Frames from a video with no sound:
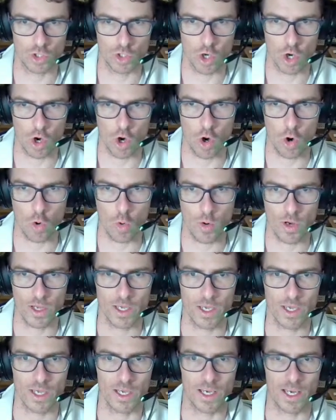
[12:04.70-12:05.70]
toe,
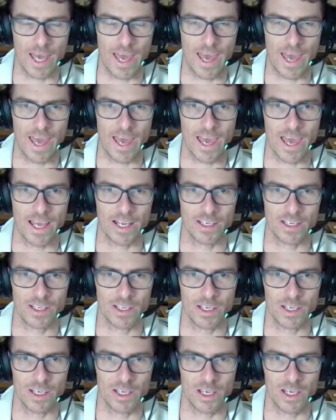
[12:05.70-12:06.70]
and
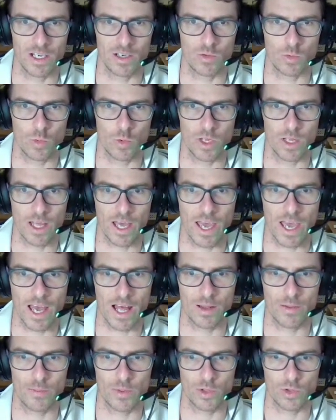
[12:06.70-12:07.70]
it will
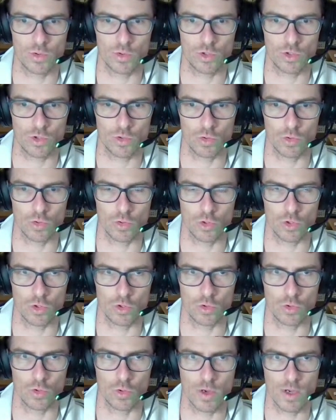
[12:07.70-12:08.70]
help you to,
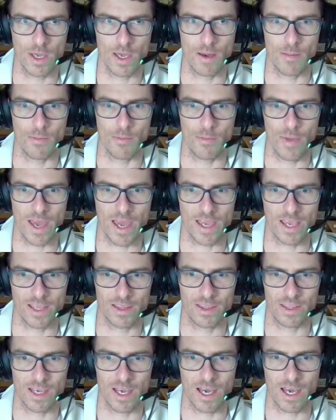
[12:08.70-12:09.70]
to
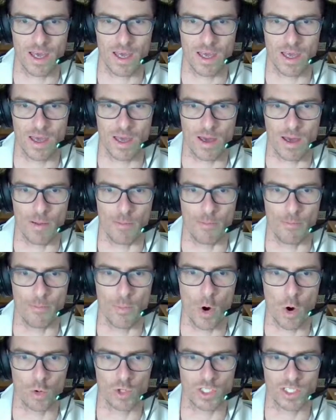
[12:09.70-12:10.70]
make the
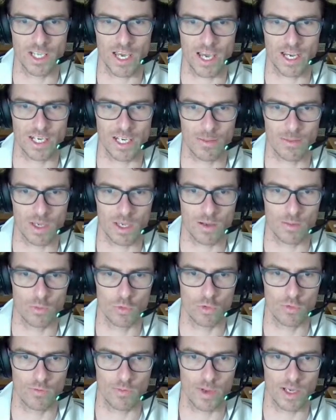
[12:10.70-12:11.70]
most dynamic
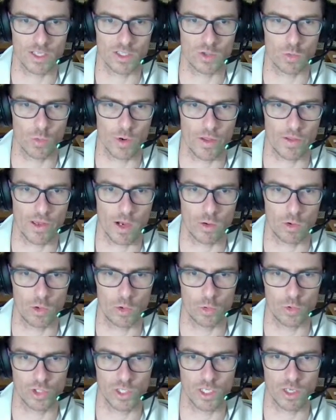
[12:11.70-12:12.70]
movements without
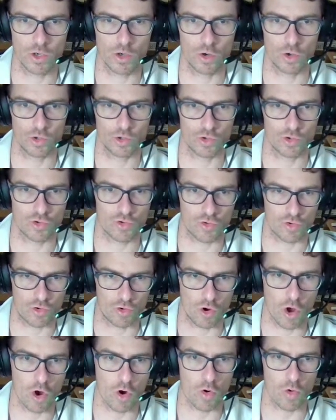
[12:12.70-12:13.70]
losing
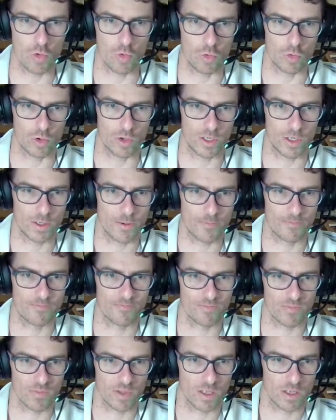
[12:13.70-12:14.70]
control.
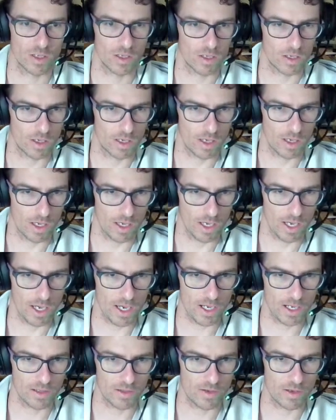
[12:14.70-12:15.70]

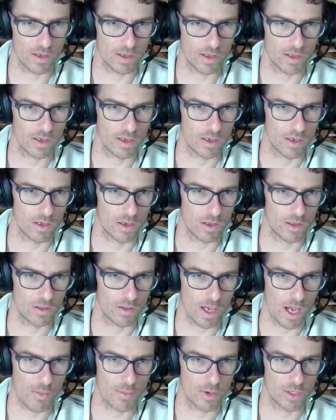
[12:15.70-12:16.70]
And the
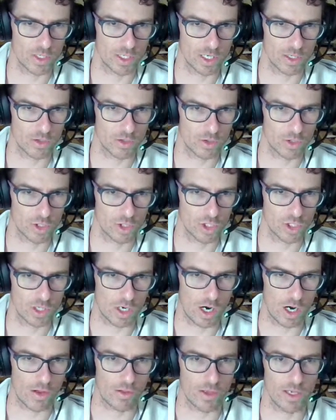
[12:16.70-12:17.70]
upper technologies
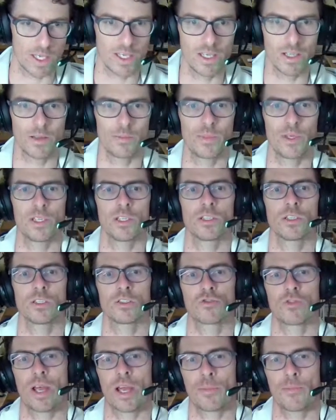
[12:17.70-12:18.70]
are the heel medial
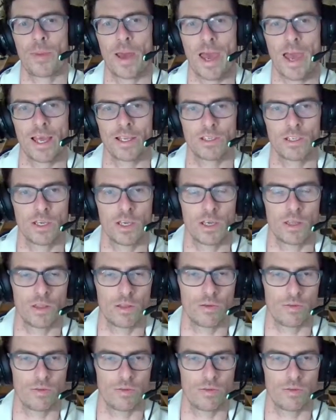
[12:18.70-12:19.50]
drag pad, the